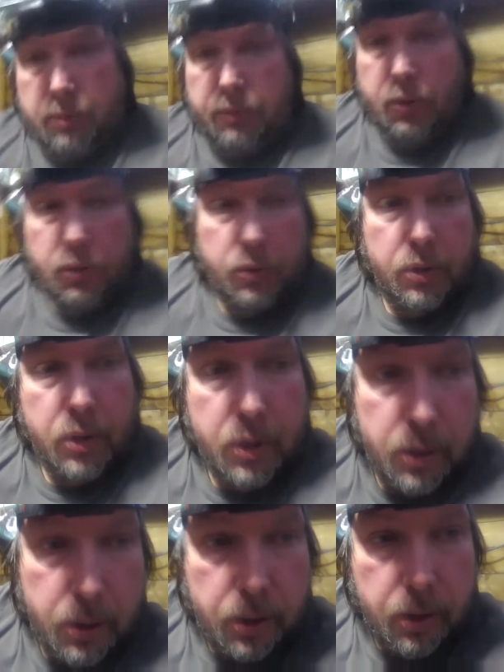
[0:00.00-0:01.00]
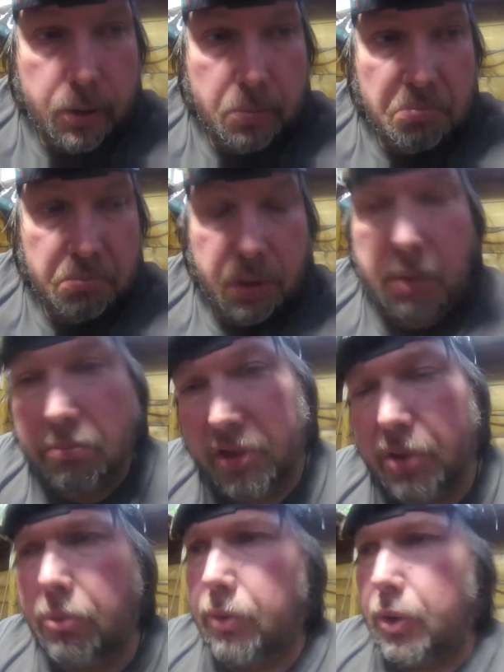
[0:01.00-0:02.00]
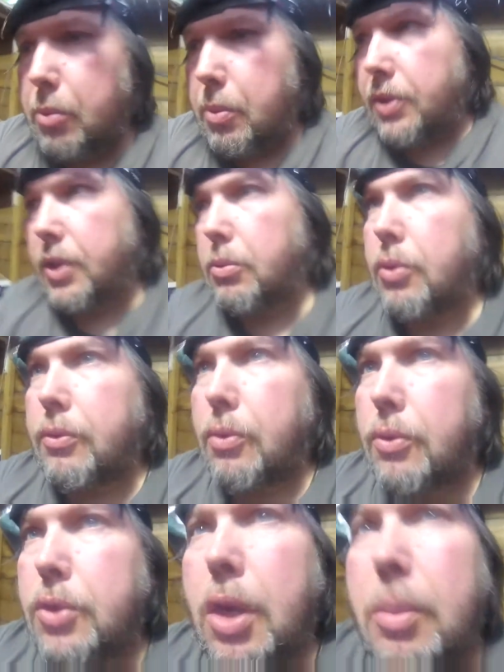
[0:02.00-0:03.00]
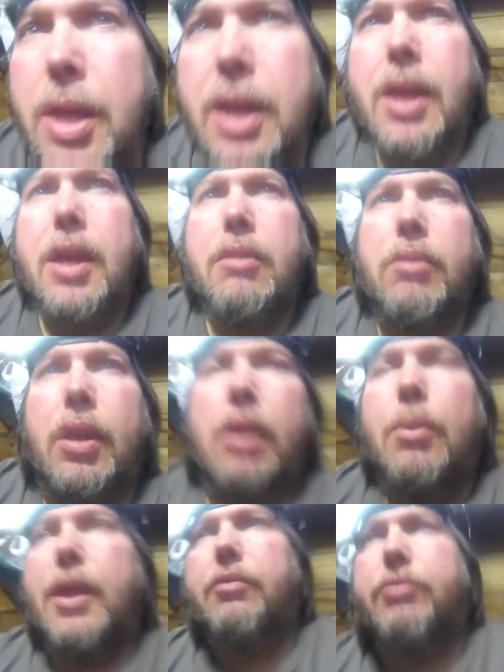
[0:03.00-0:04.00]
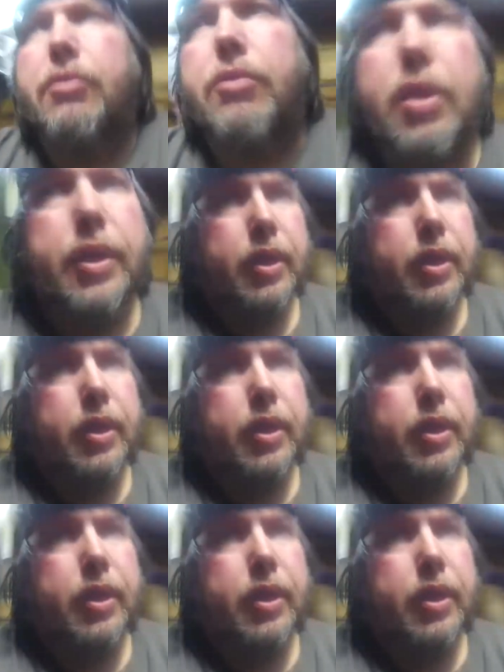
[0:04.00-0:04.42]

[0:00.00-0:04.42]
have done, yeah, still firm, seems to have done the job. Right, I went out for a ride